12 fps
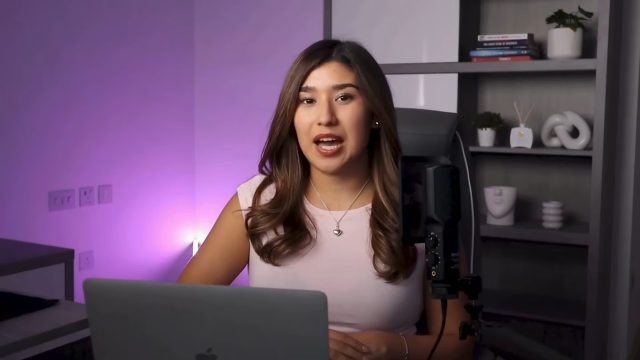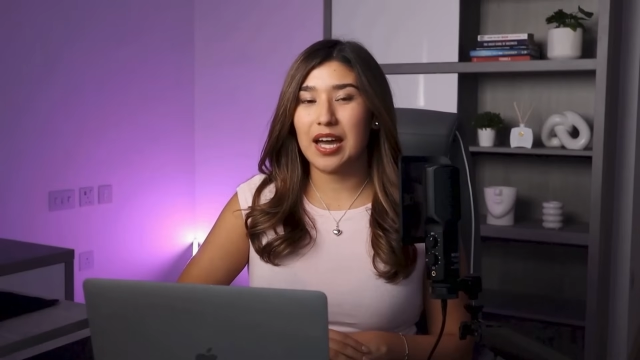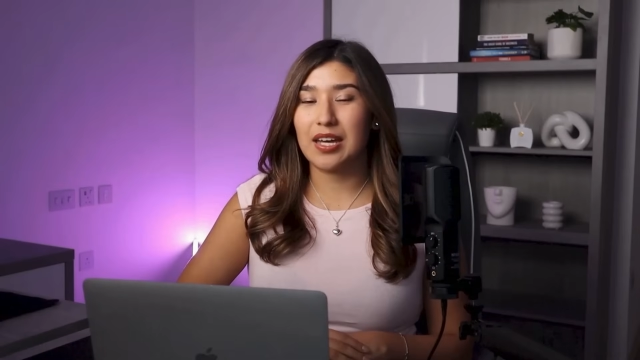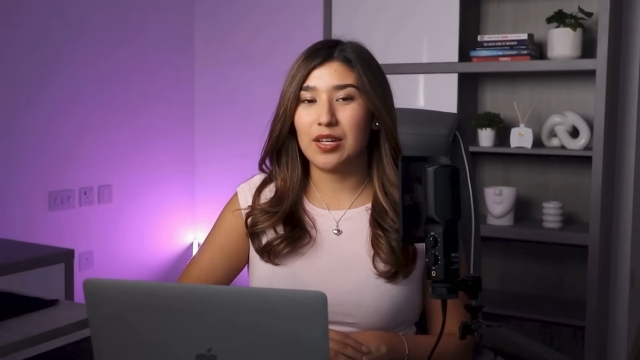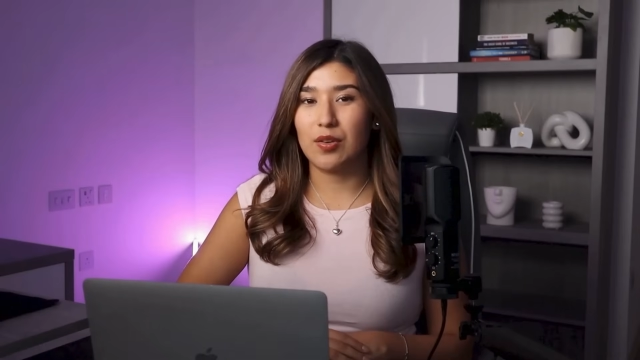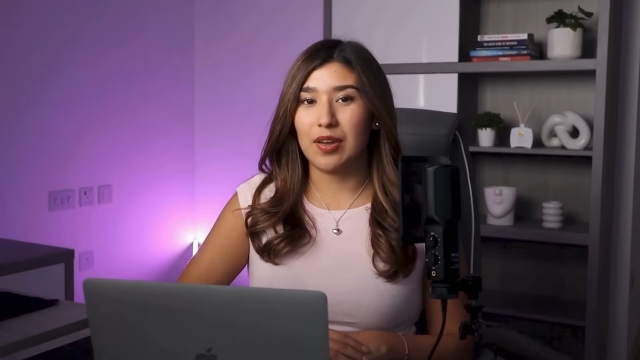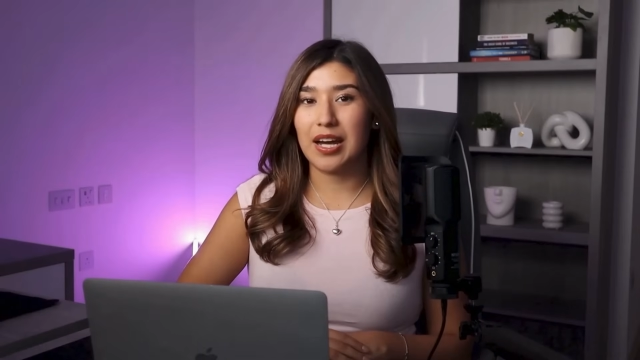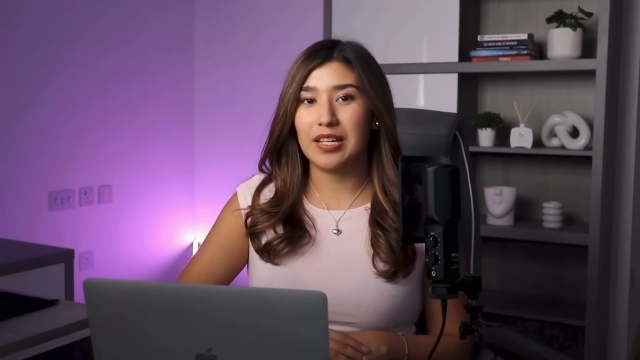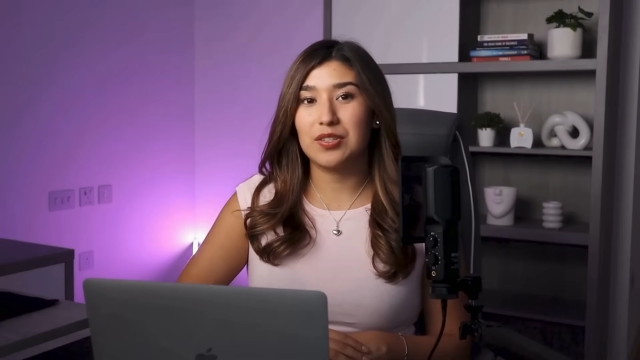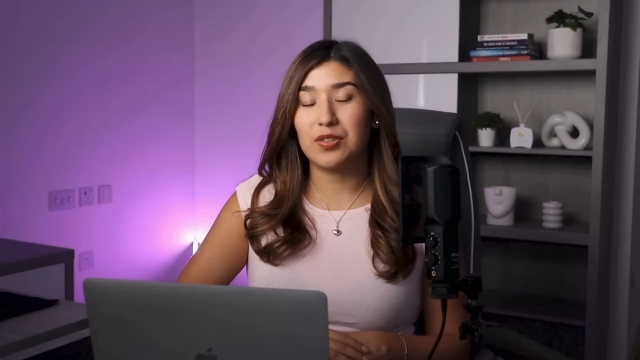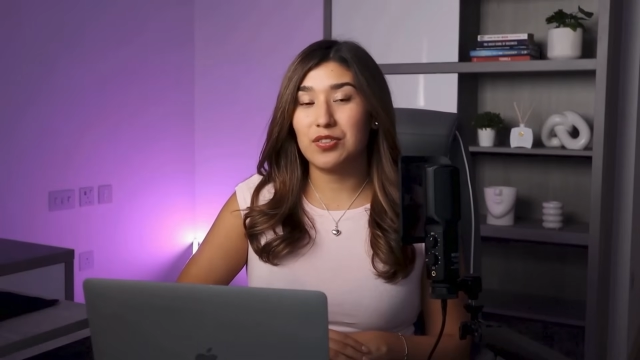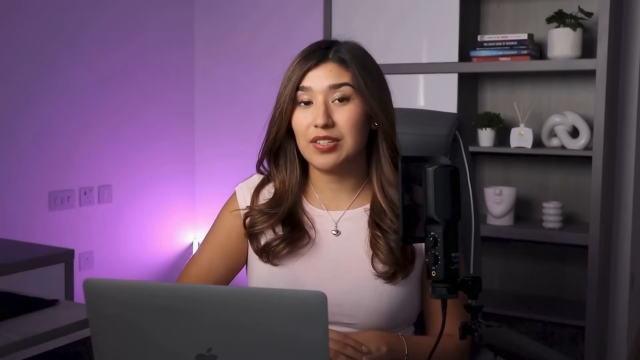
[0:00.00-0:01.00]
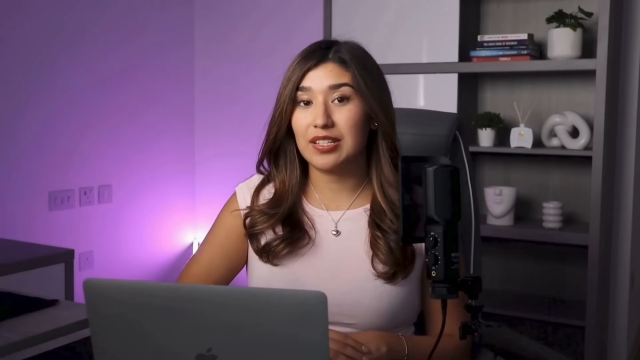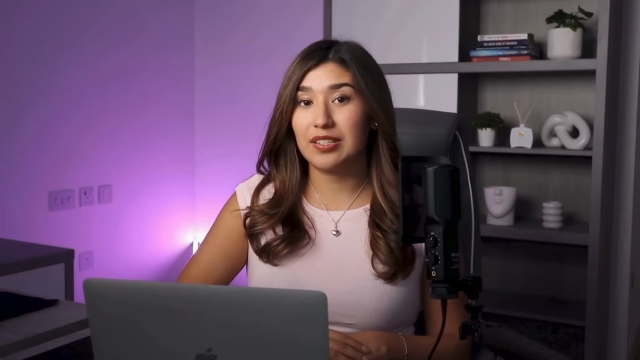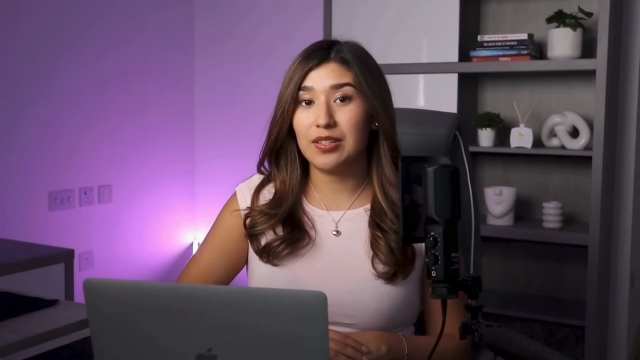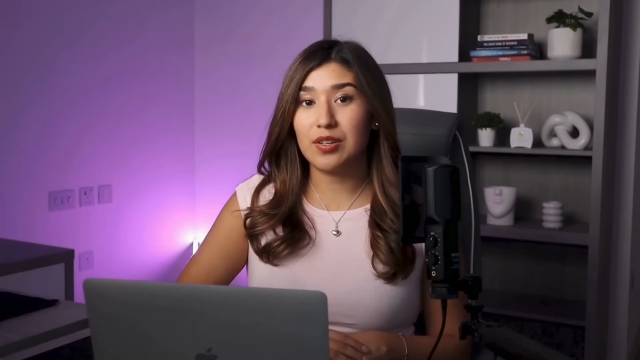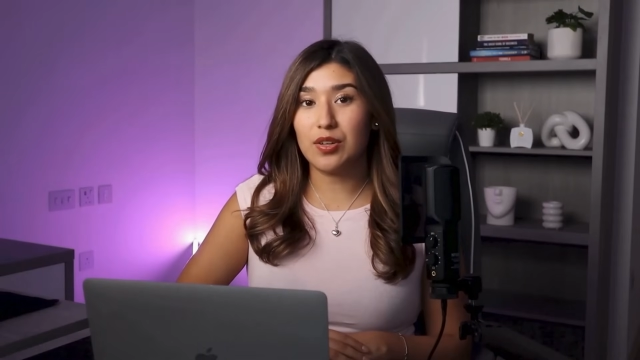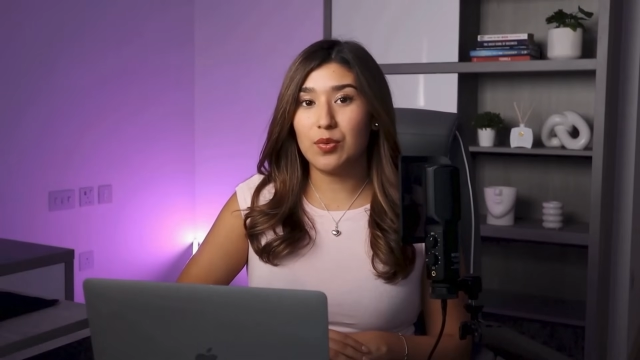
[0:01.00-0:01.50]
AI creates
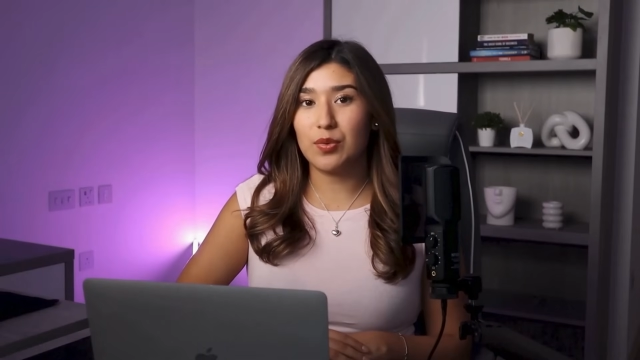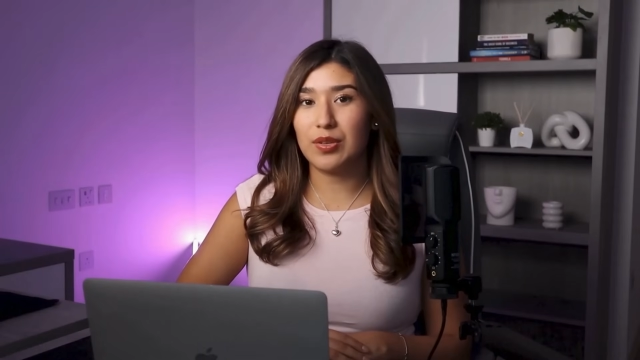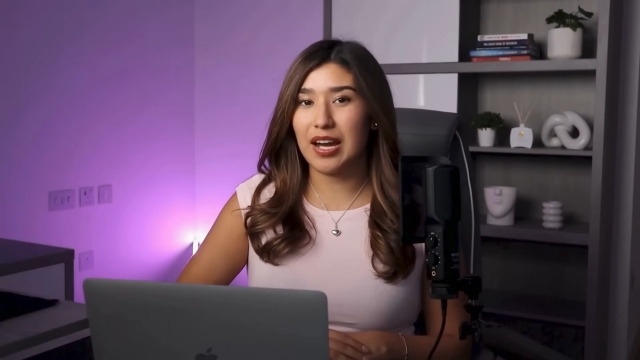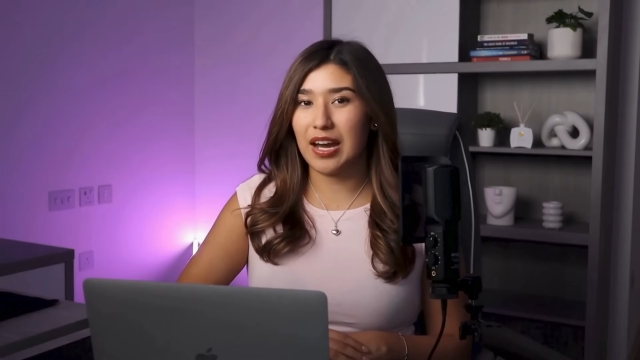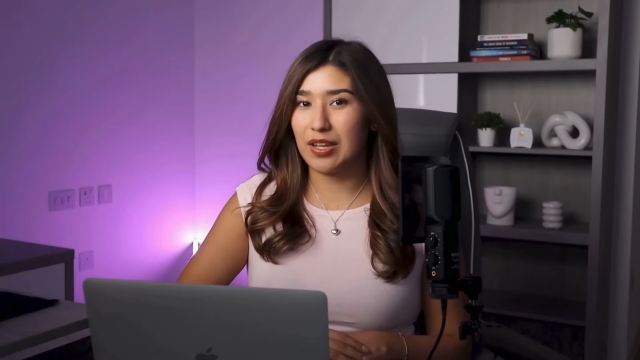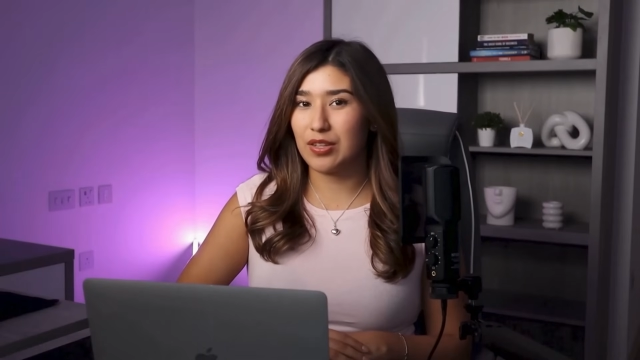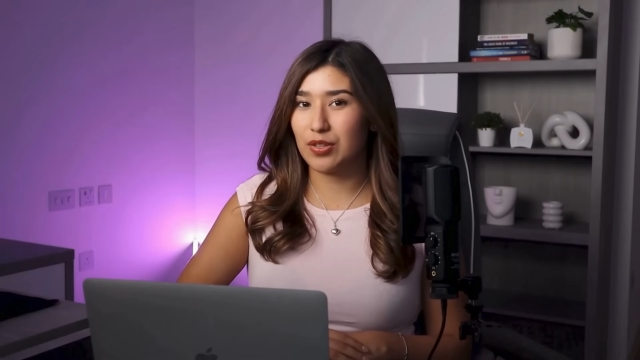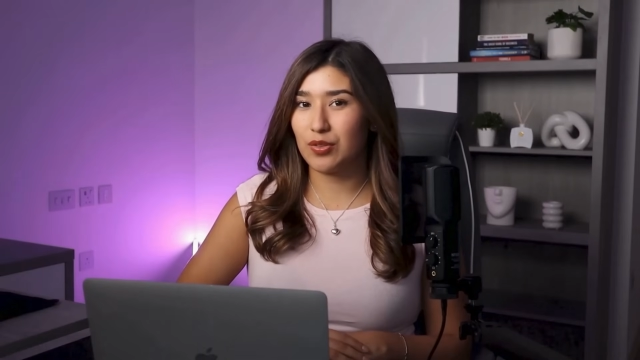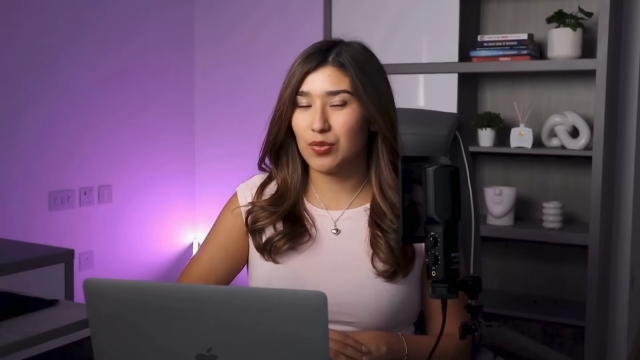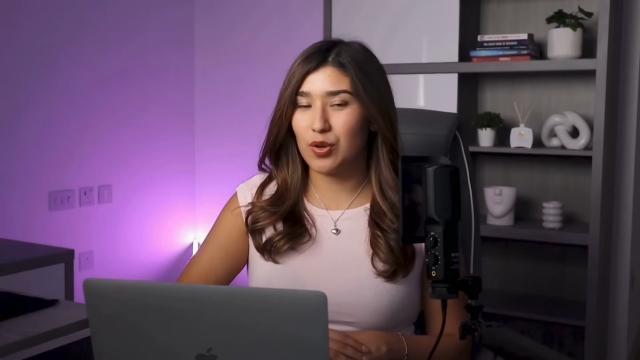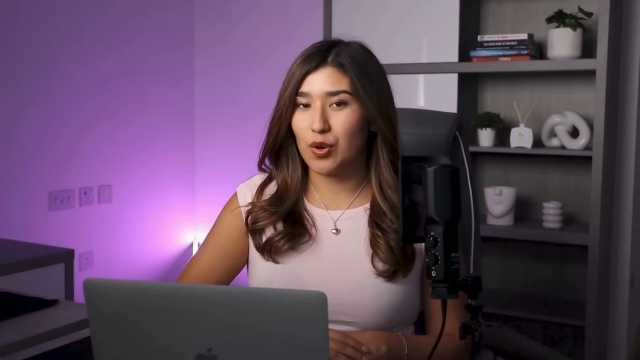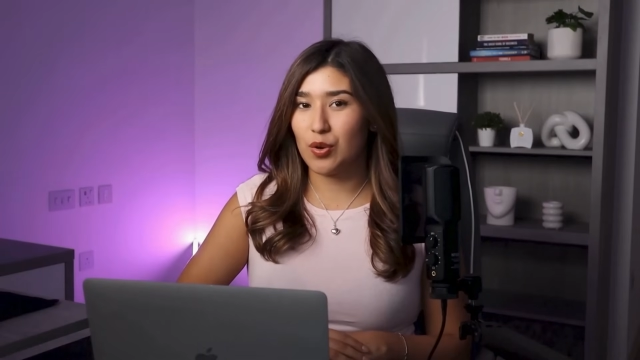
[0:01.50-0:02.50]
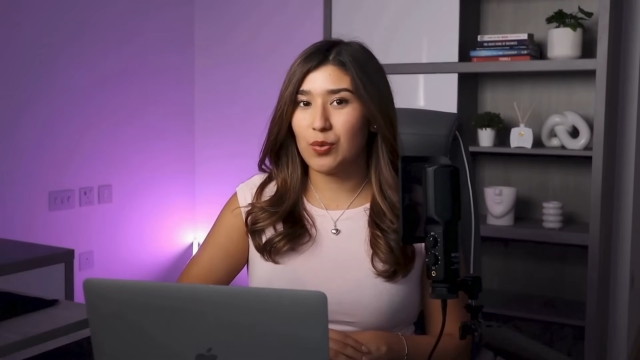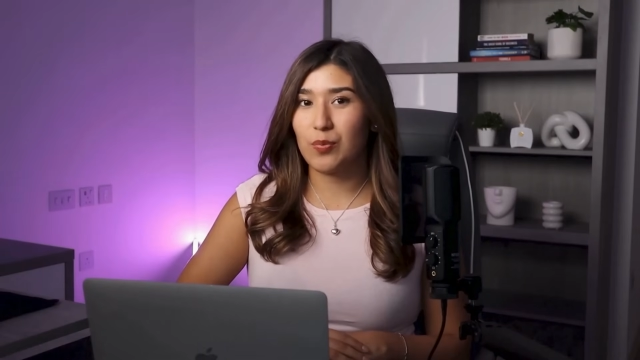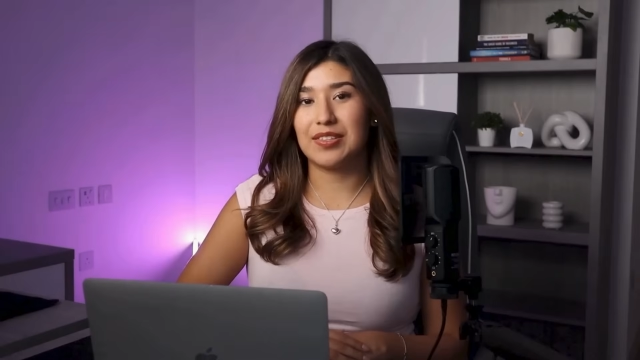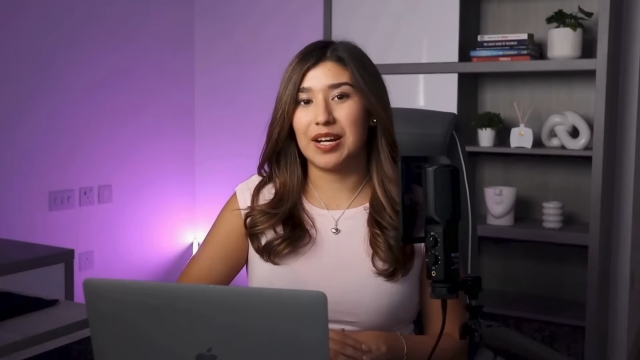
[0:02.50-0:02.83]
consistent, adorable characters for you.